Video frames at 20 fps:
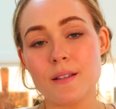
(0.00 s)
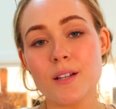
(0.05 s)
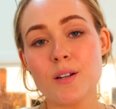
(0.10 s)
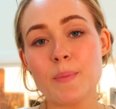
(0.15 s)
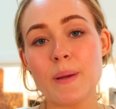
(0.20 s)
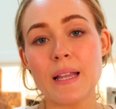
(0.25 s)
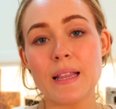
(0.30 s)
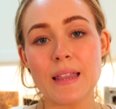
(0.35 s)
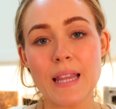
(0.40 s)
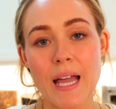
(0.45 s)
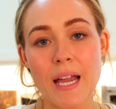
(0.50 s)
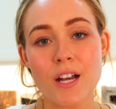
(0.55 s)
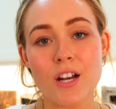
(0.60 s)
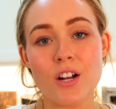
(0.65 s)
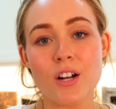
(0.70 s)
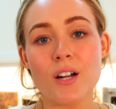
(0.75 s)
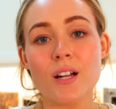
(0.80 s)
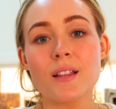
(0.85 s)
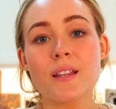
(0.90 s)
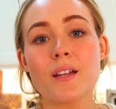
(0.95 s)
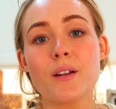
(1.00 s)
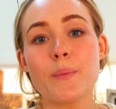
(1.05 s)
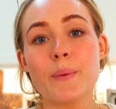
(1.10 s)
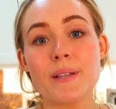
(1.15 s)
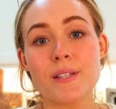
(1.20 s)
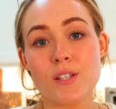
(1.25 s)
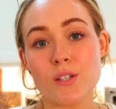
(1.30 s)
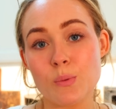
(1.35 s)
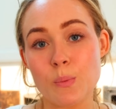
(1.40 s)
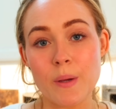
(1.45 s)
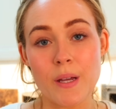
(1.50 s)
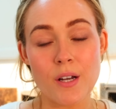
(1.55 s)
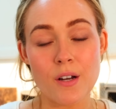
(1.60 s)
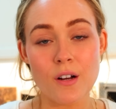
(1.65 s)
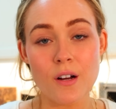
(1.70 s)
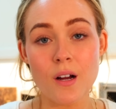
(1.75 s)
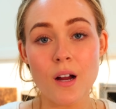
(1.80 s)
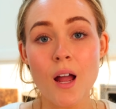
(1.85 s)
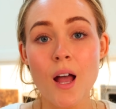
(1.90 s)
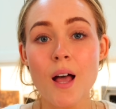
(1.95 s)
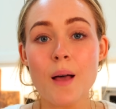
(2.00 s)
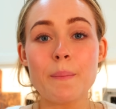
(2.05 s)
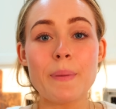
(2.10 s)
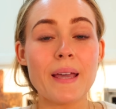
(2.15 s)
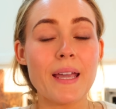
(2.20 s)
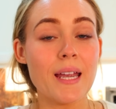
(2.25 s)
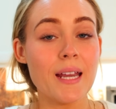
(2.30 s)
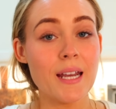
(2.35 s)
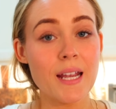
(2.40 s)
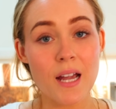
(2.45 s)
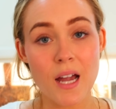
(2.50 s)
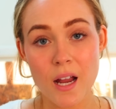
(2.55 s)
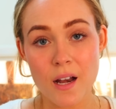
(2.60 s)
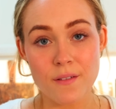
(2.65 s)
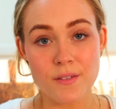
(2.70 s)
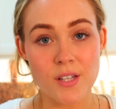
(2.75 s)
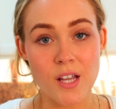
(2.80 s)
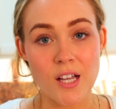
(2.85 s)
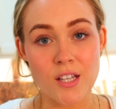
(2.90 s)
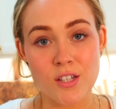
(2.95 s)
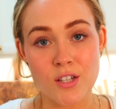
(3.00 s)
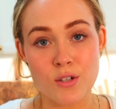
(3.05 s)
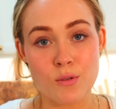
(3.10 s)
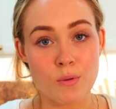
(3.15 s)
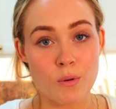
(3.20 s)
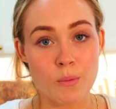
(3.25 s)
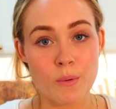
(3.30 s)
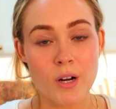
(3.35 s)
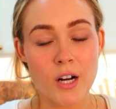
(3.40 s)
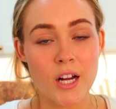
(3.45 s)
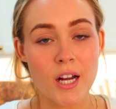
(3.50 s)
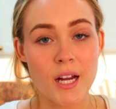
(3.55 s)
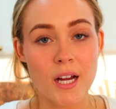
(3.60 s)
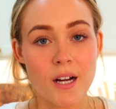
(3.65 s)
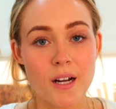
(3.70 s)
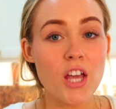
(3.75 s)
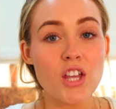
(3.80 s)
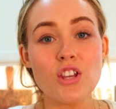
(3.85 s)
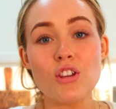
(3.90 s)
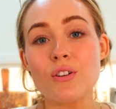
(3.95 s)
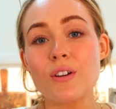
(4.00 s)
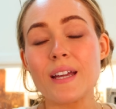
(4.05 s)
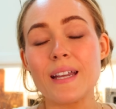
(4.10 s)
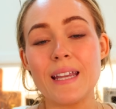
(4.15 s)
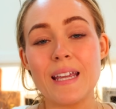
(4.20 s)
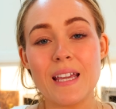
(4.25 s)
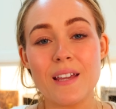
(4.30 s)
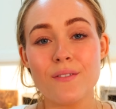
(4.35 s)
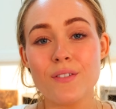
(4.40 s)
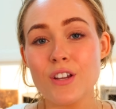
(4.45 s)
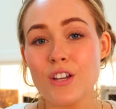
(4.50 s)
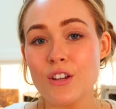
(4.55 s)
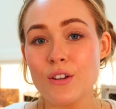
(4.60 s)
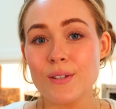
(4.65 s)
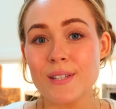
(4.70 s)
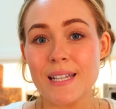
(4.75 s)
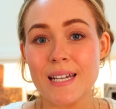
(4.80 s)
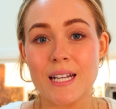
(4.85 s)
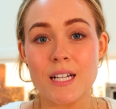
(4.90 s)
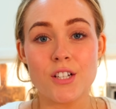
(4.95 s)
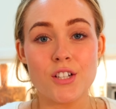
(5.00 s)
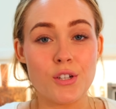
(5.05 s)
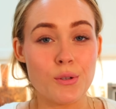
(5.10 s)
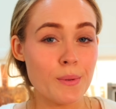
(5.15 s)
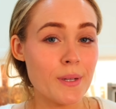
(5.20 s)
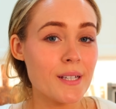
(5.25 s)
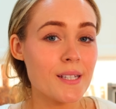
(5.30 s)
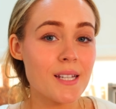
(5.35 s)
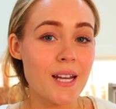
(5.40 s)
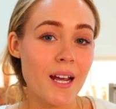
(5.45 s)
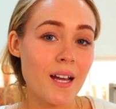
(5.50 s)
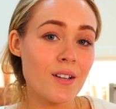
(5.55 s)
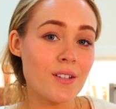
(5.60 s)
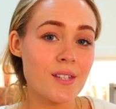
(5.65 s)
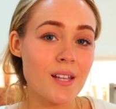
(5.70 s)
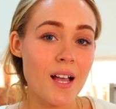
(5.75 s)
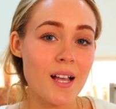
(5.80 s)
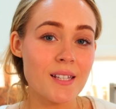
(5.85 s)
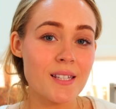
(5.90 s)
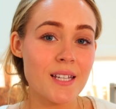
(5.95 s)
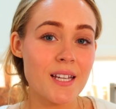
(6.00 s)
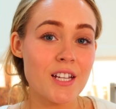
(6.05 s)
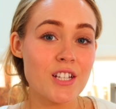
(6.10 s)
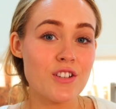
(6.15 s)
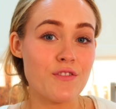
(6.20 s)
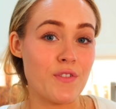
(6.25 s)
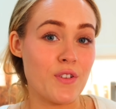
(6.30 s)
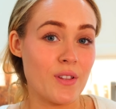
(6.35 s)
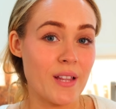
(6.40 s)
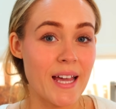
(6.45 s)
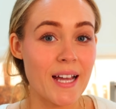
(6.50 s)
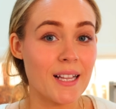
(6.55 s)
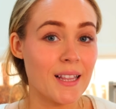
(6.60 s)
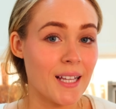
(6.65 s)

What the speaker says: little bit lighter, a little bit sweeter, but any kind of sausage will work here. You could even use an andouille style sausage if you like a